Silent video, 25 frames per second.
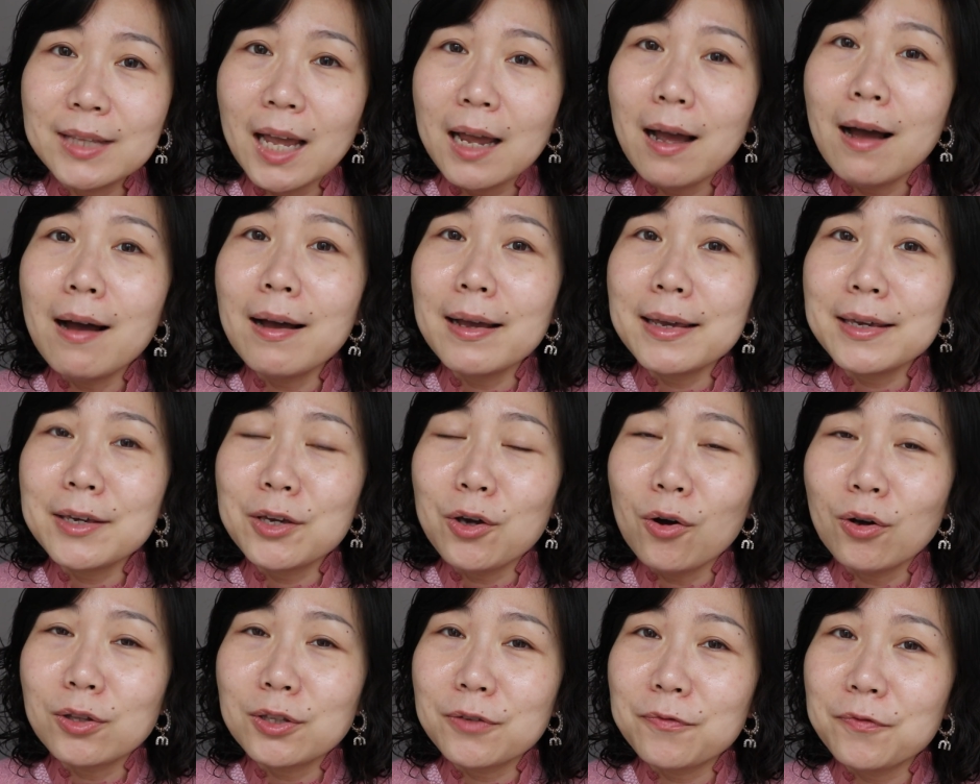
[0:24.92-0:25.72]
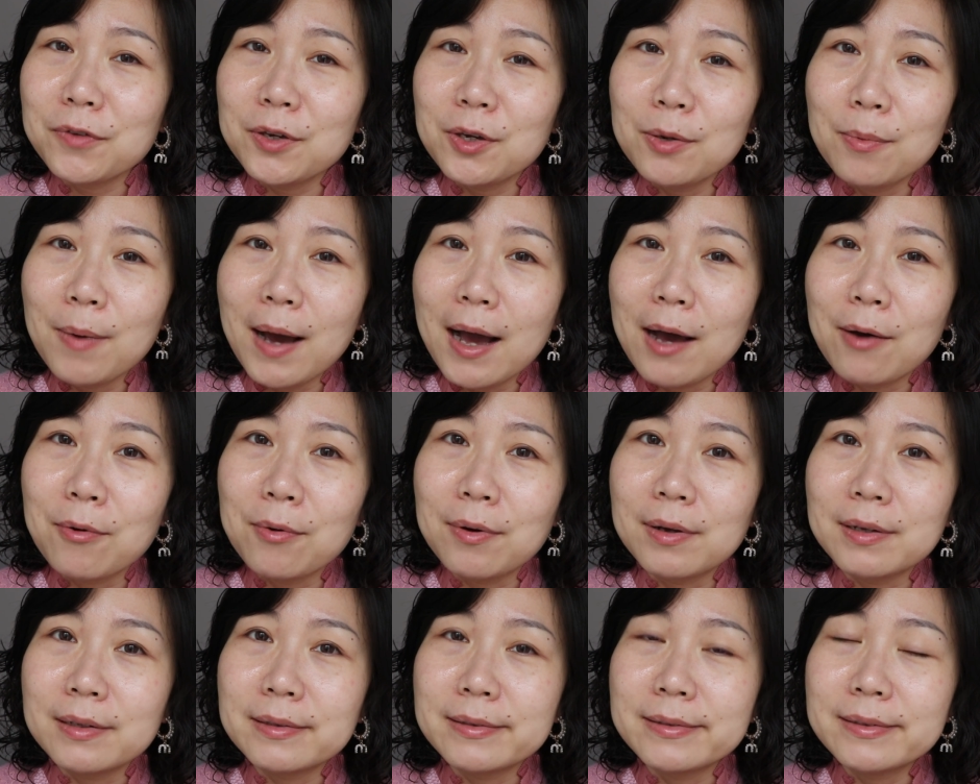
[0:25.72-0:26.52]
I got a few
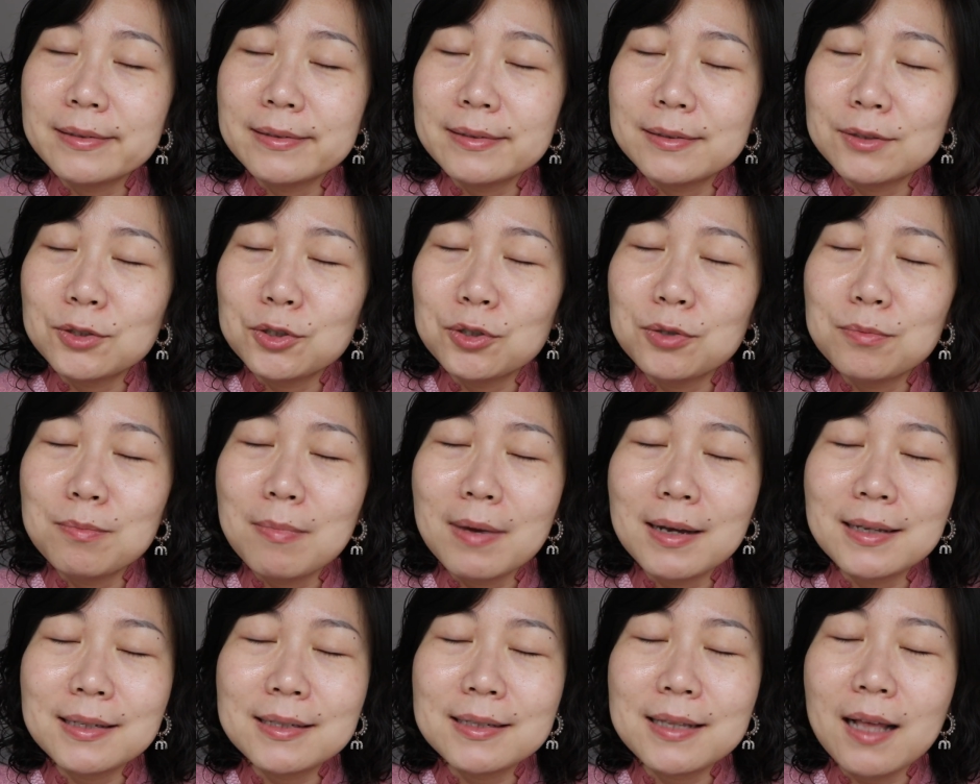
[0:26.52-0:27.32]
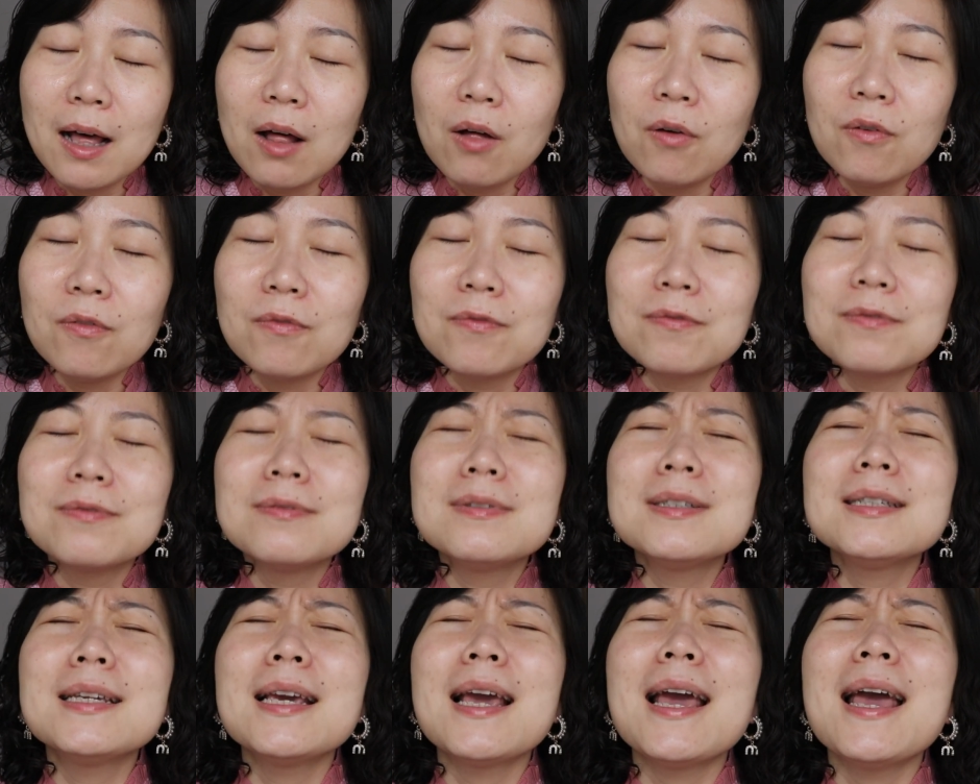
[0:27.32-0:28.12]
hours to myself.
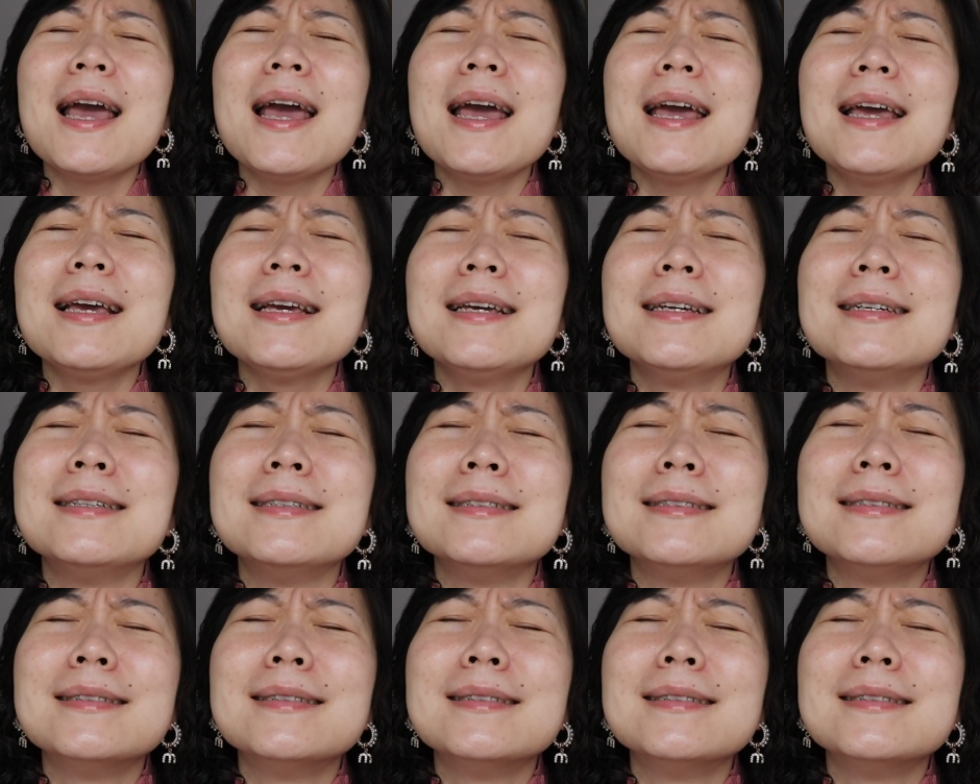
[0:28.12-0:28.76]
Yay!